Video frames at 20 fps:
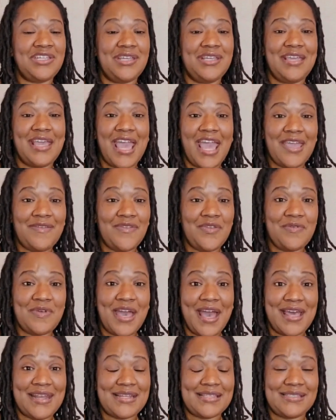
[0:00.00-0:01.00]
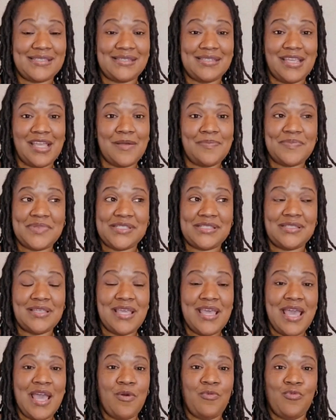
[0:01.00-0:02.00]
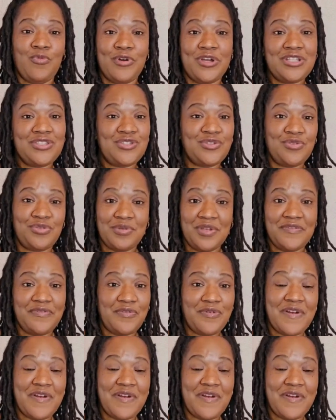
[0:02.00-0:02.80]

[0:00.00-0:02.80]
she gave you kind of steps 1, 2, 3,